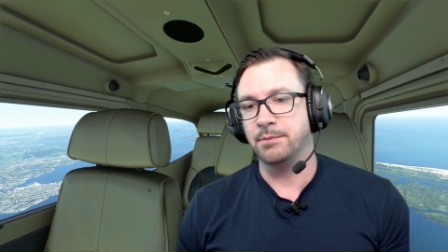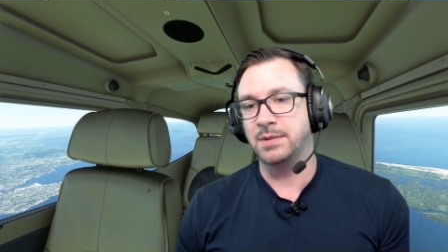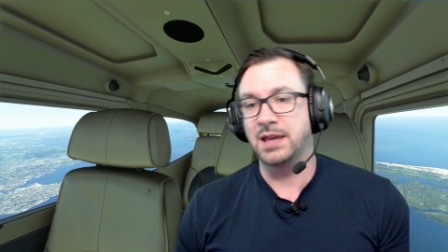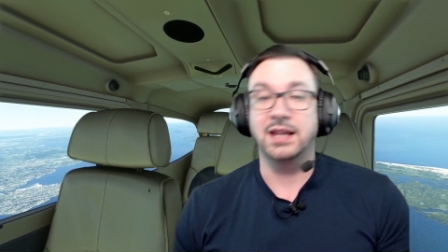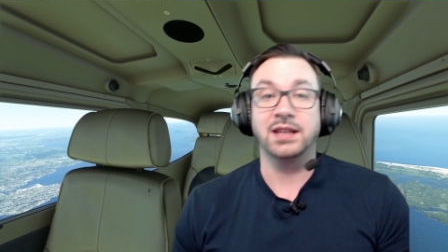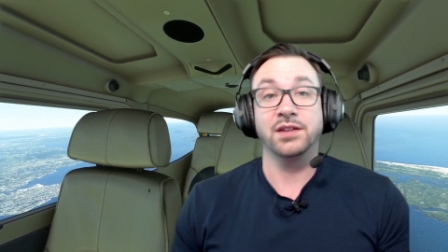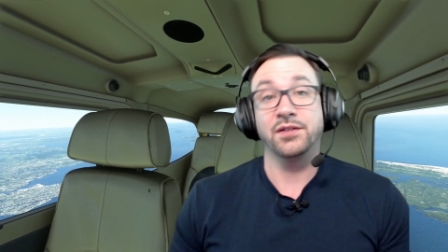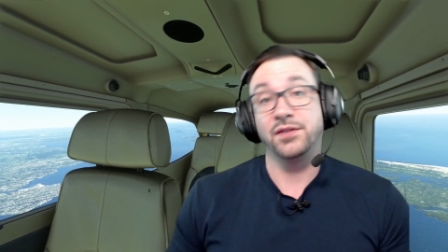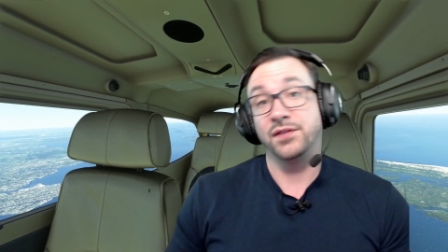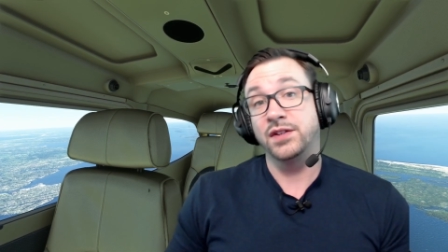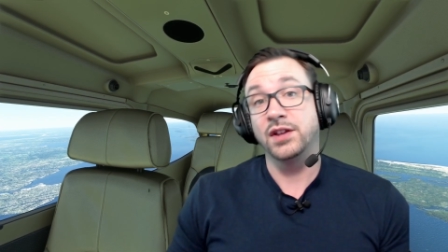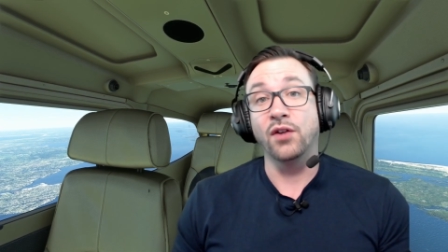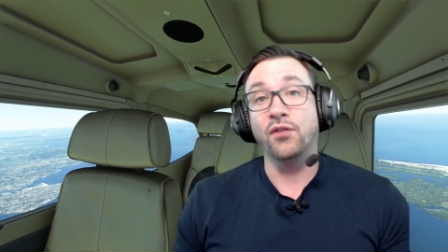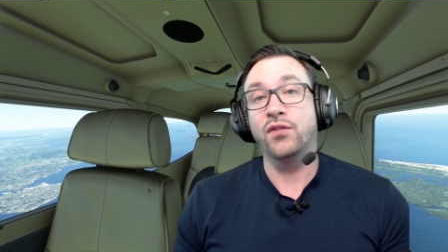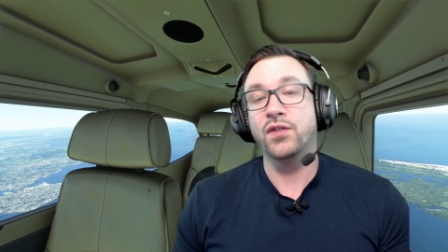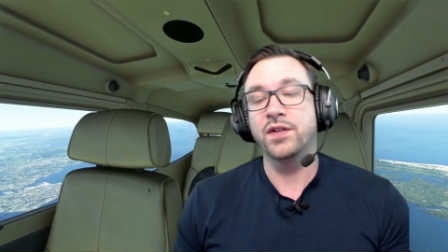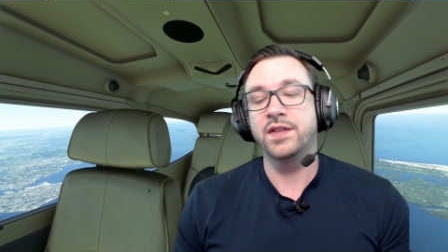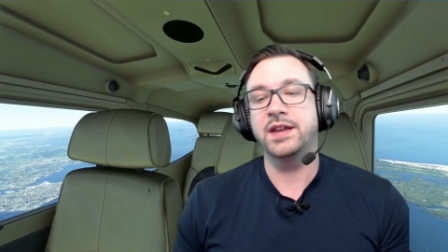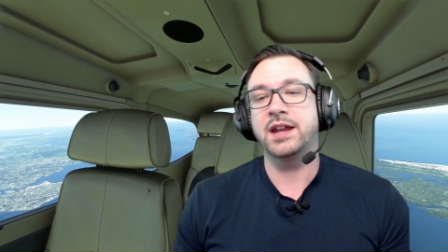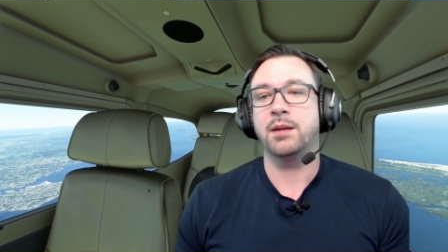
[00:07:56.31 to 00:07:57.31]
Getting the feel
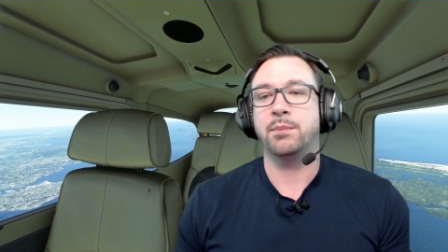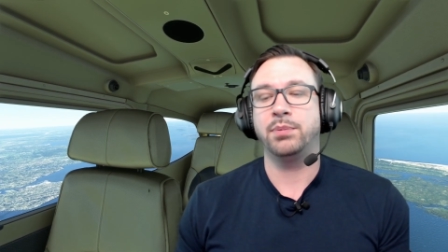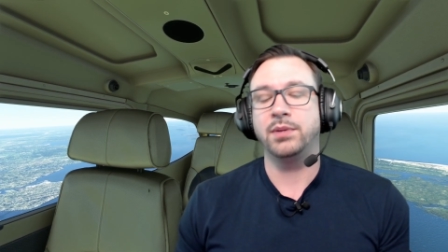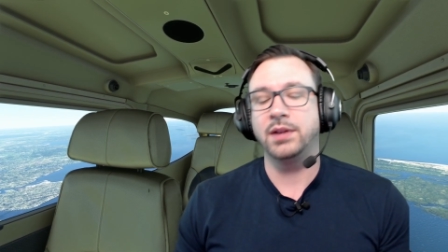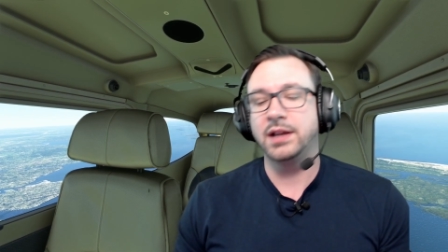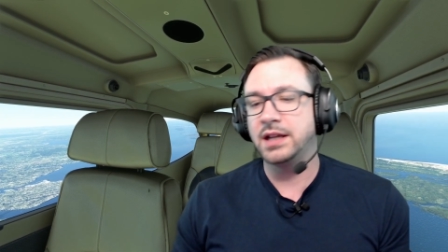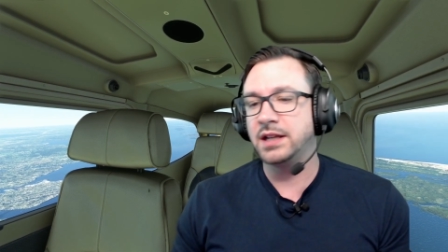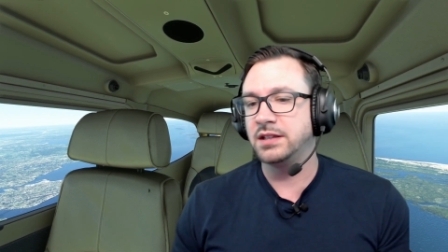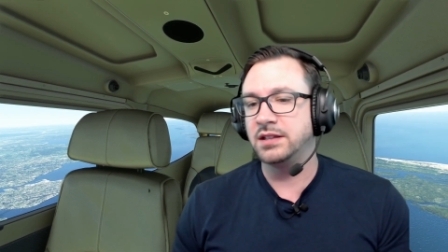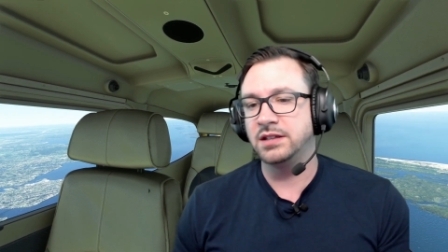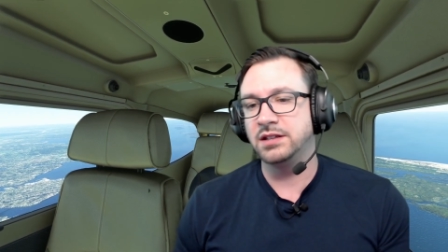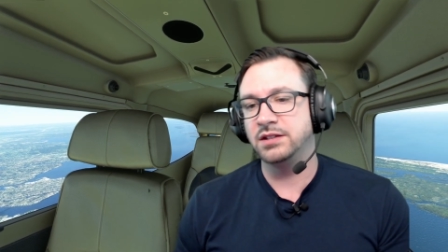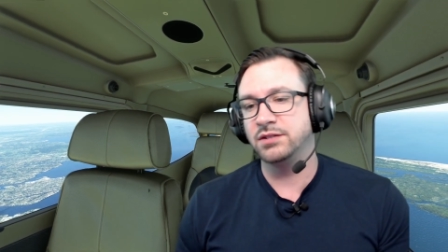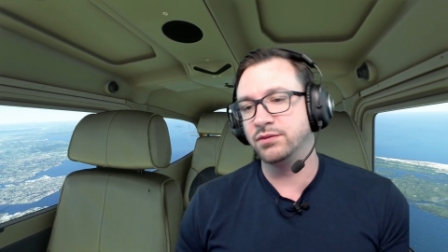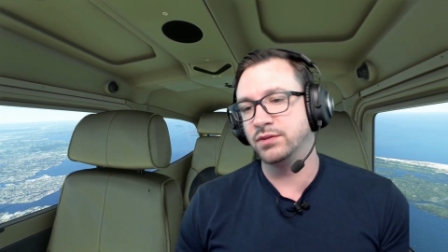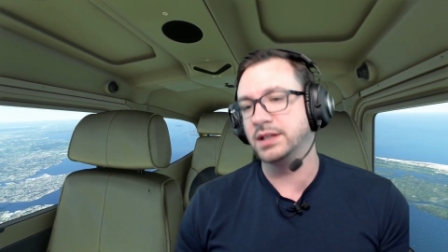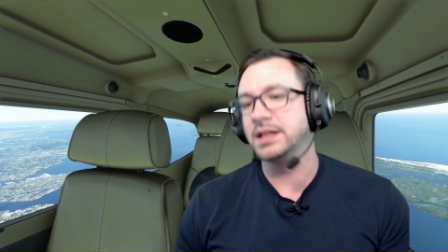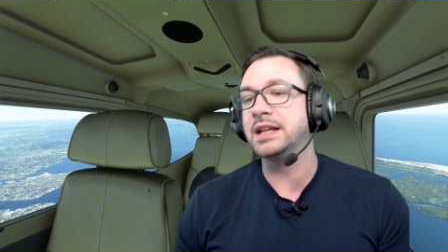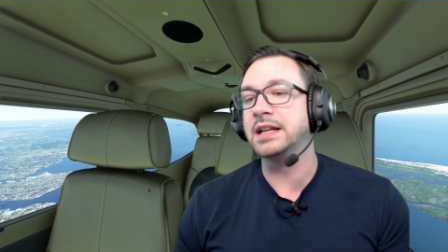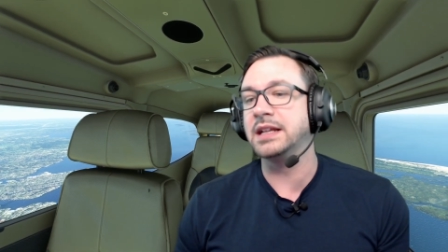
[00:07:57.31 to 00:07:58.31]
for the airplane,
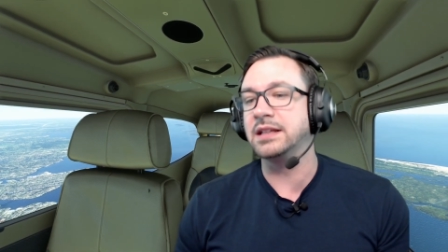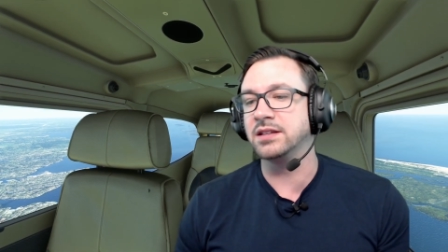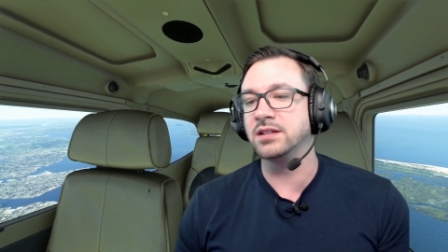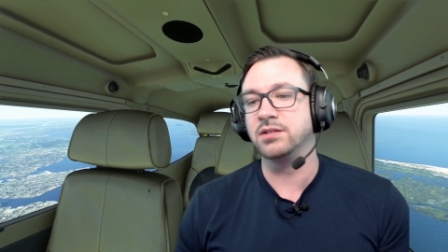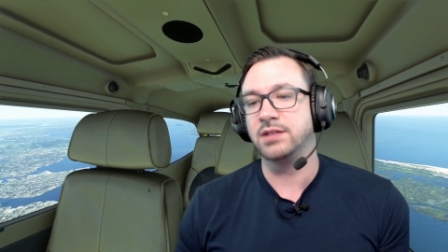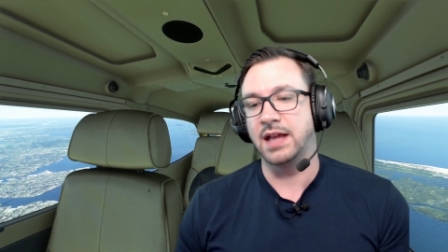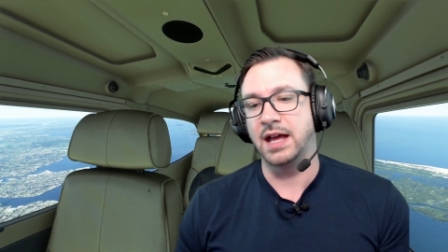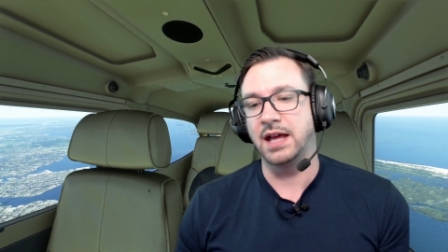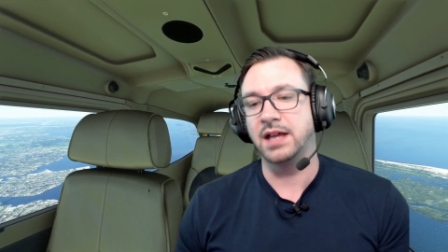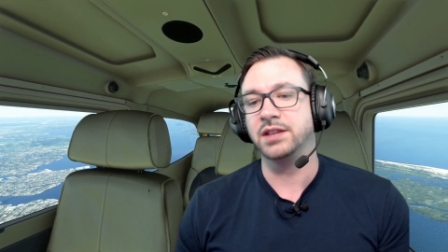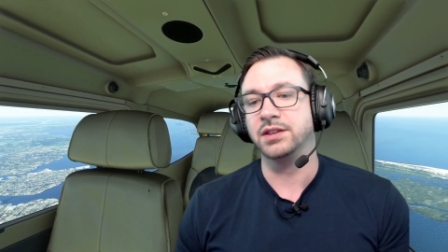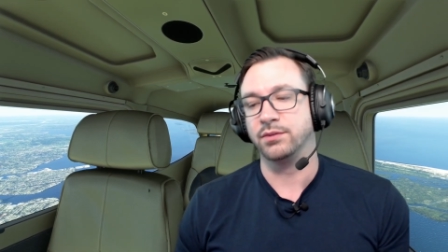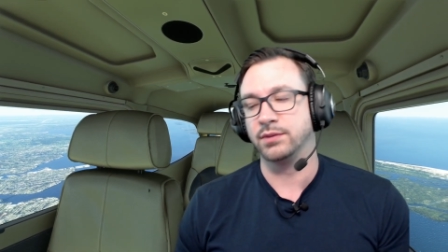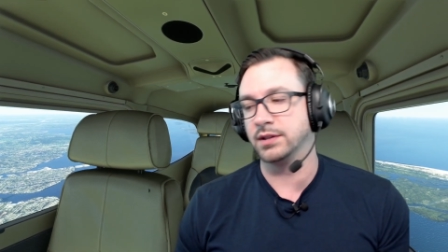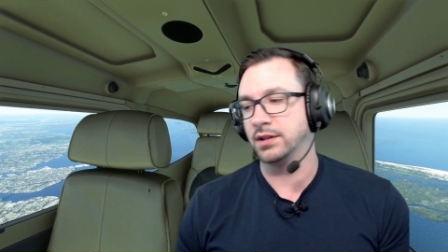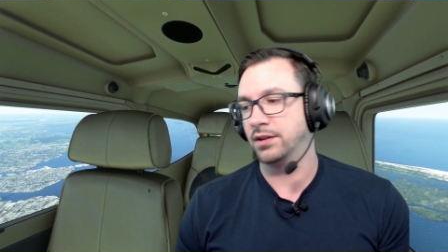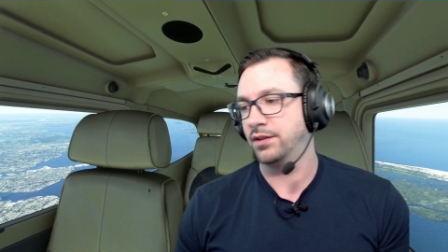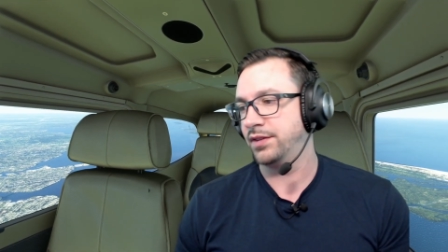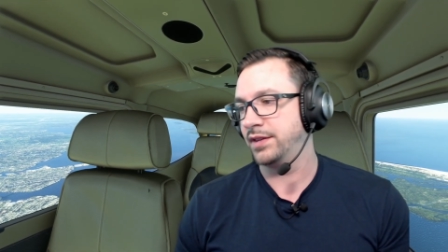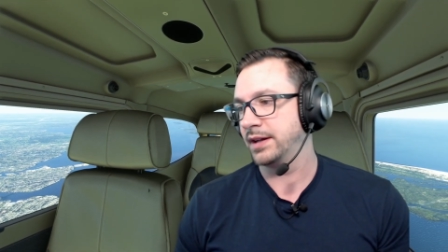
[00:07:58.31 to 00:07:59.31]
you really need to do that in the
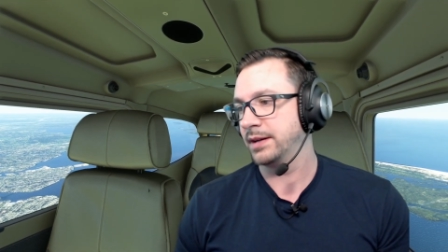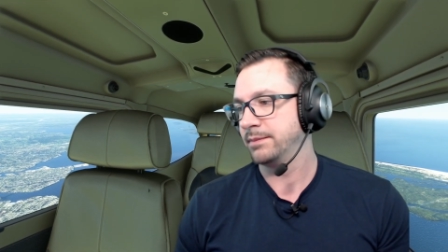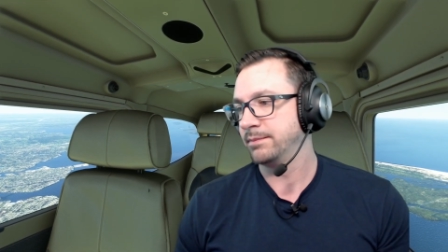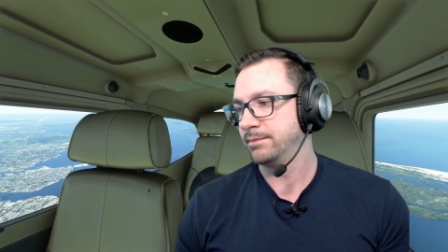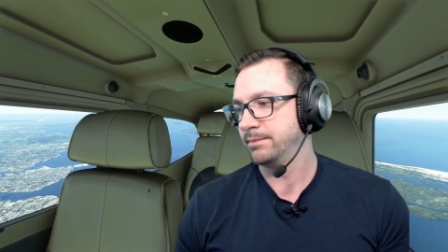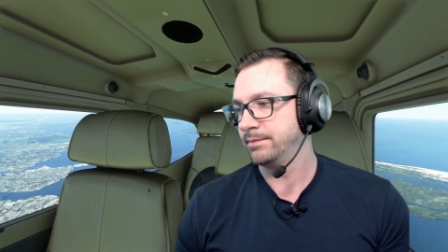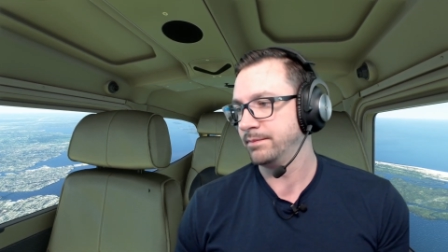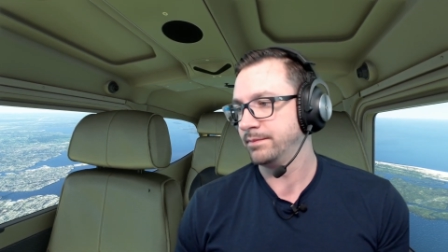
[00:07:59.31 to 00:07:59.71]
real thing.